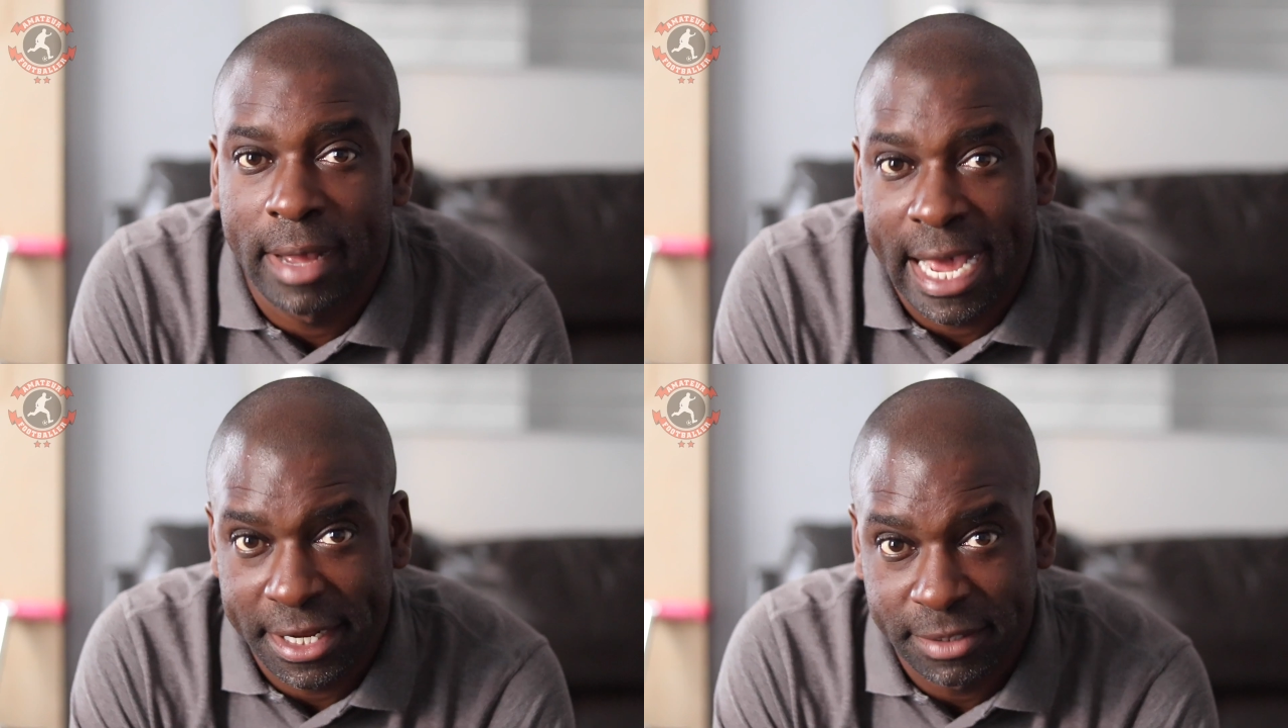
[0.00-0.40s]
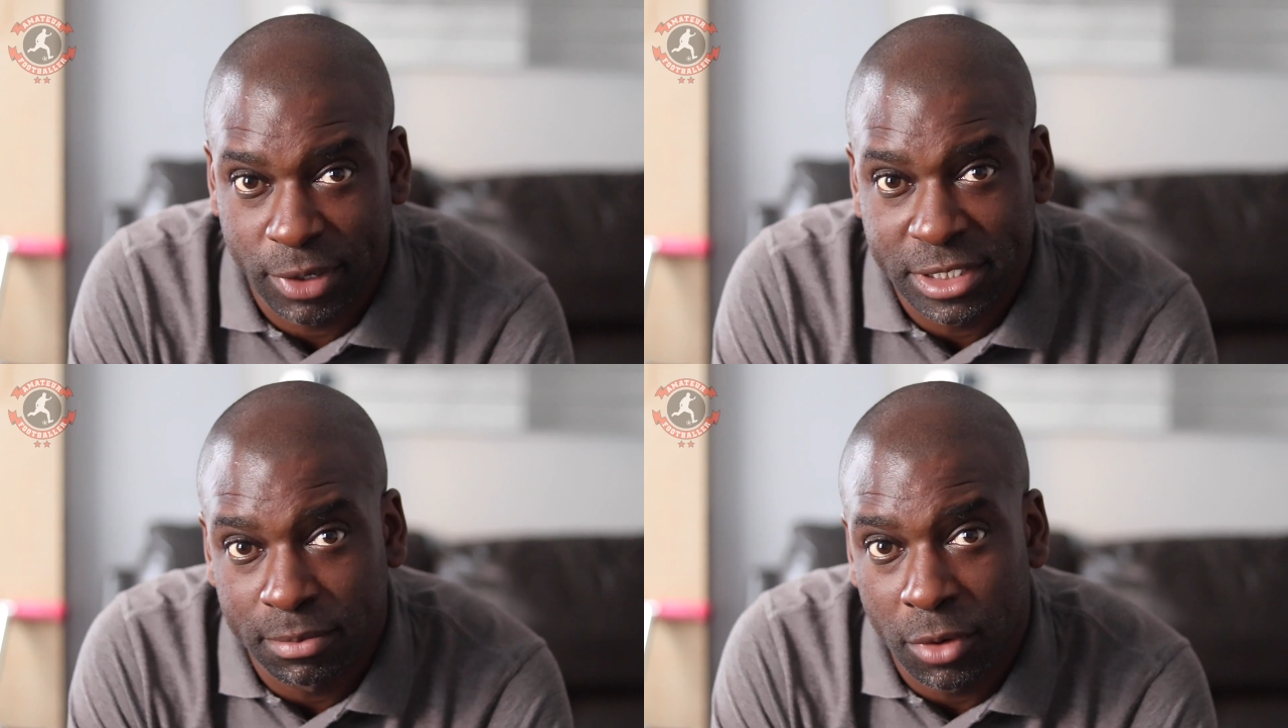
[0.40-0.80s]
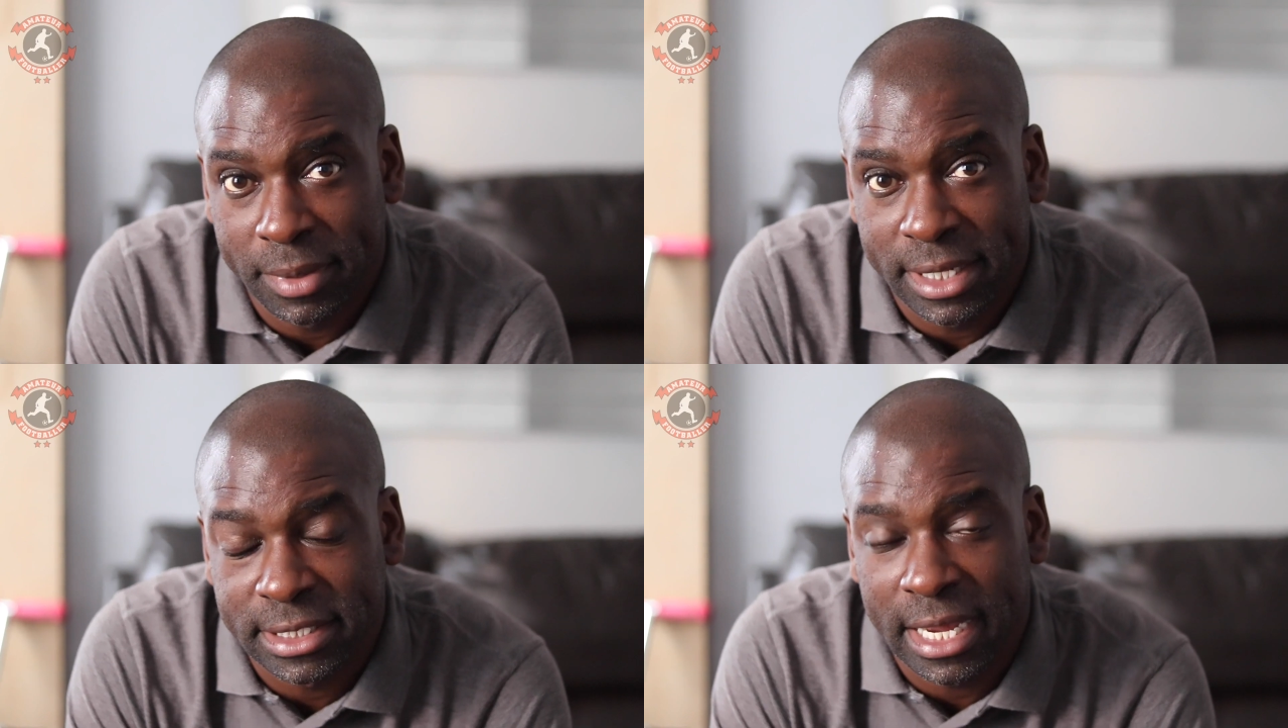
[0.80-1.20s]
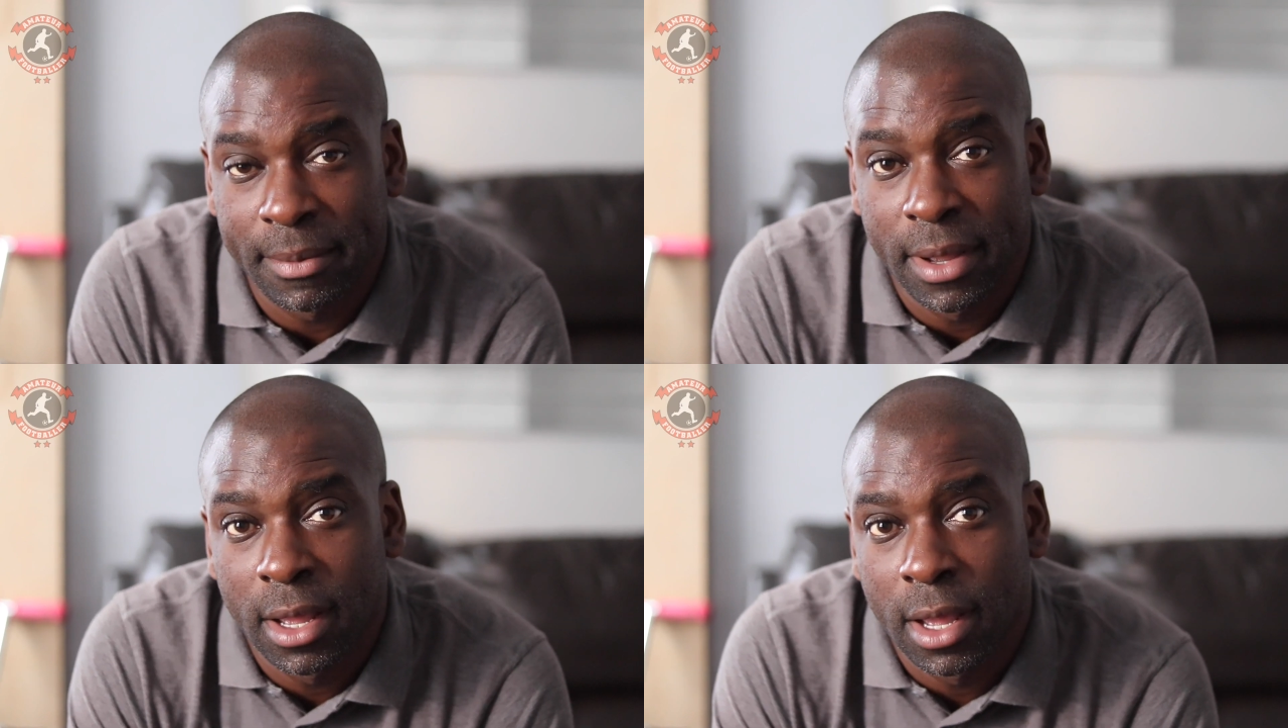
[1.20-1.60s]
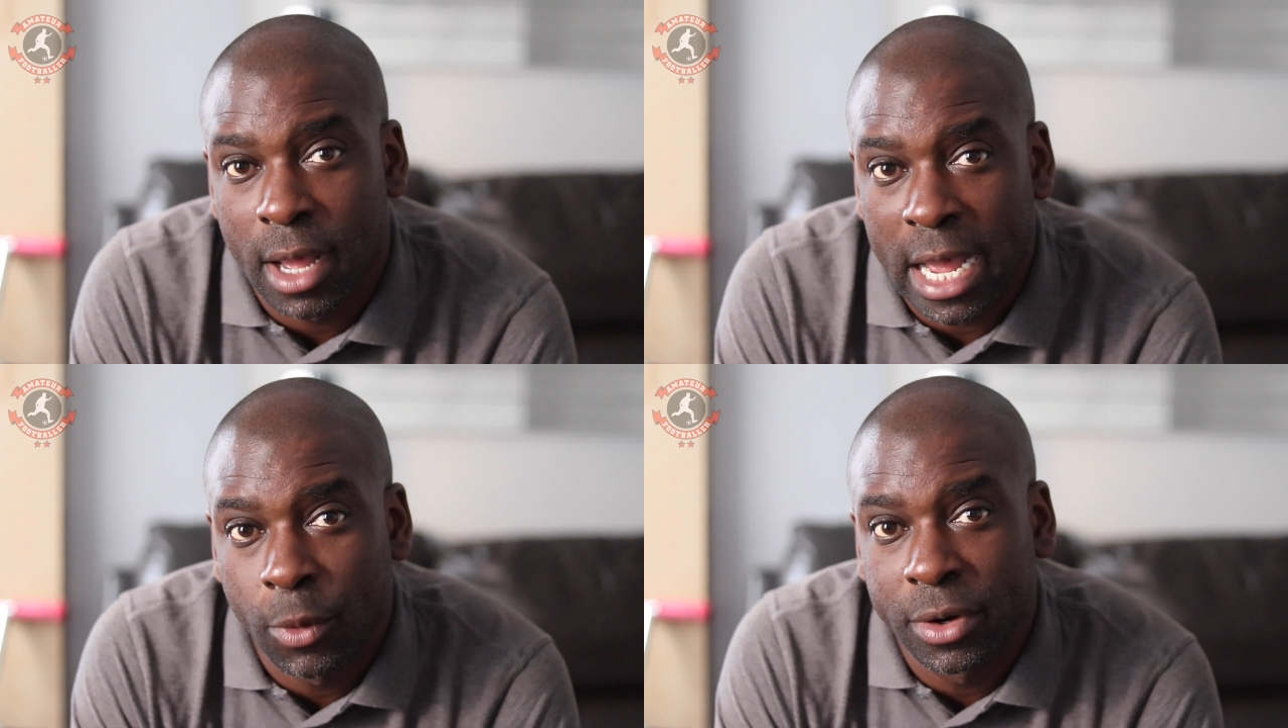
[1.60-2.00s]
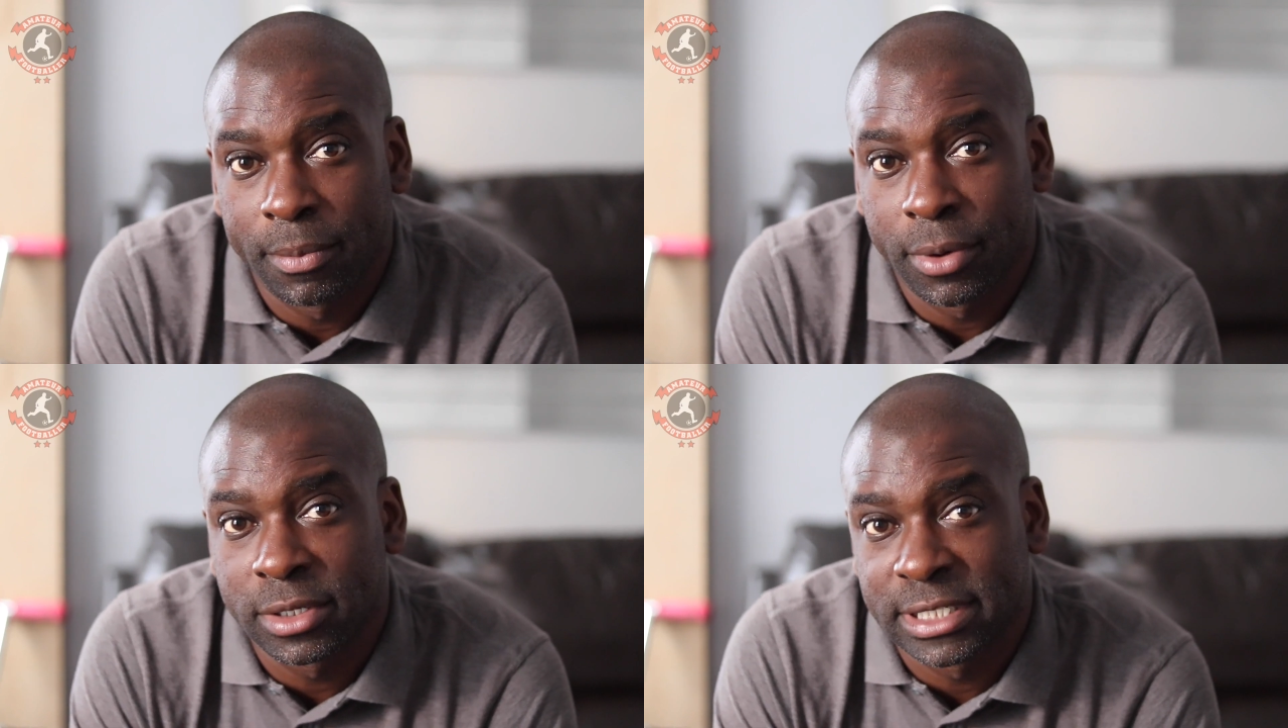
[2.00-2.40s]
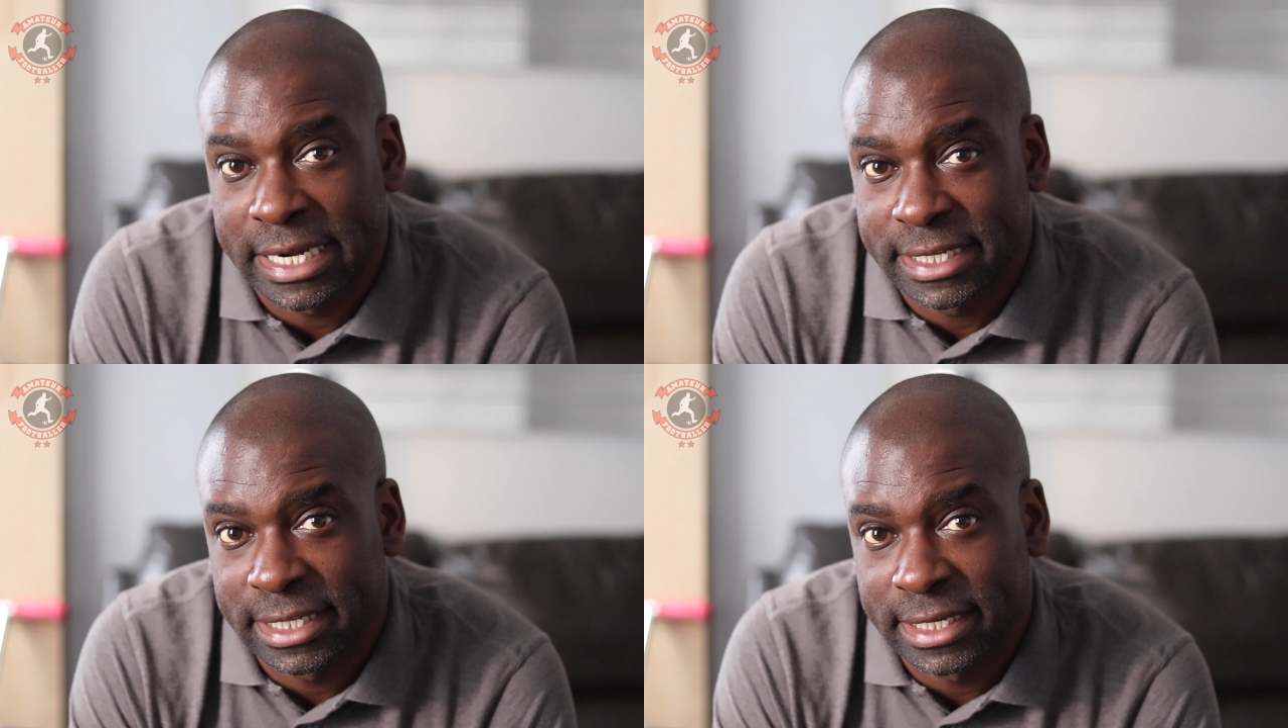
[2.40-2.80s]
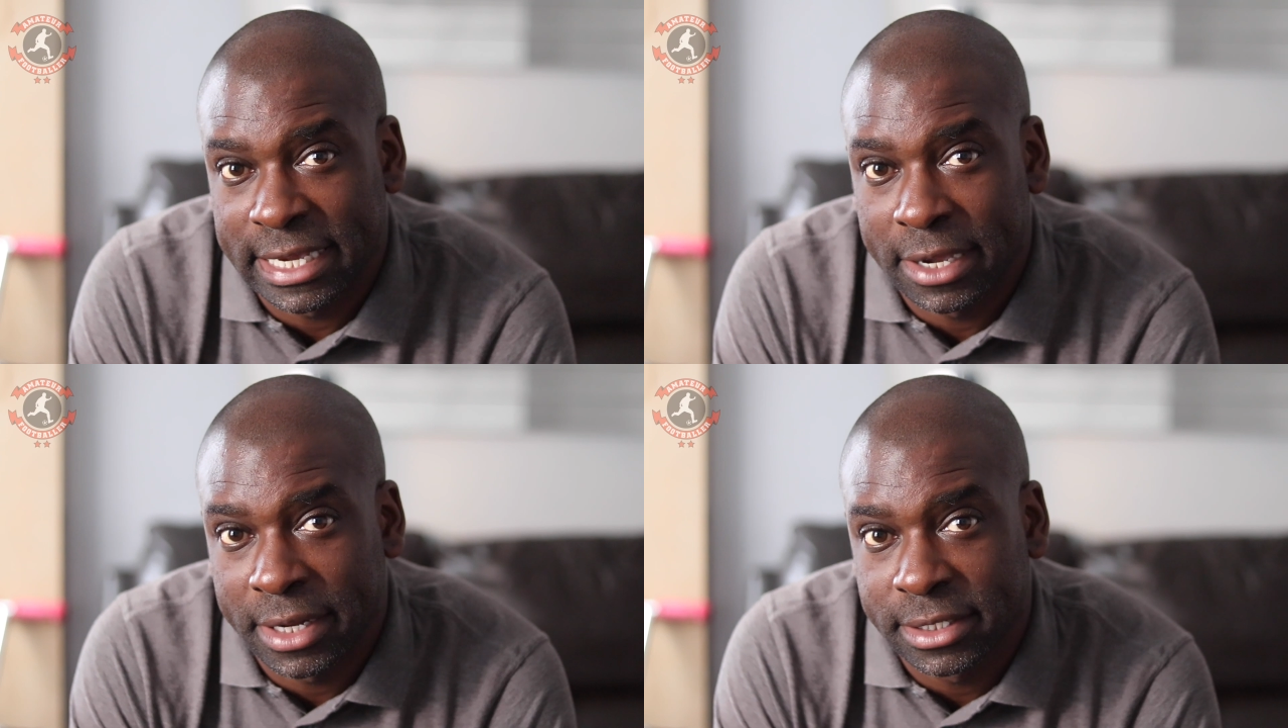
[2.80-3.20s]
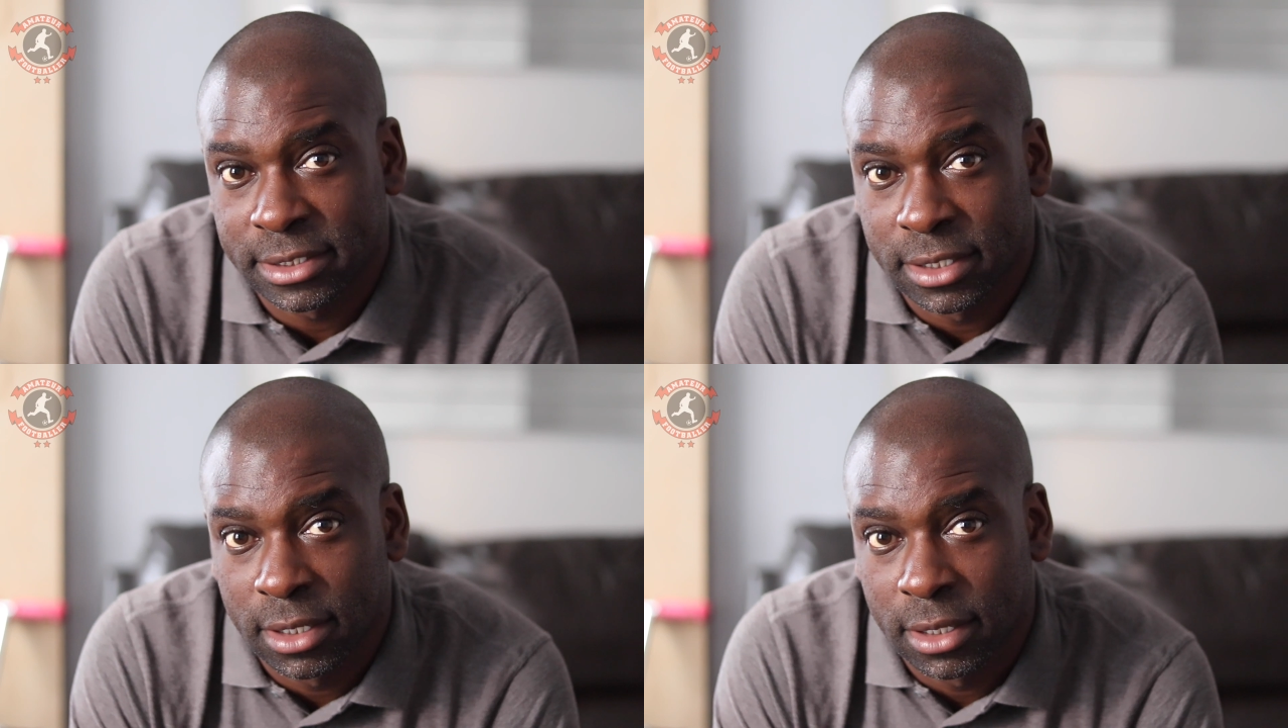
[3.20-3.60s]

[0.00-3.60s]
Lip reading: At this present moment in time, I wouldn't put Sanderstead down as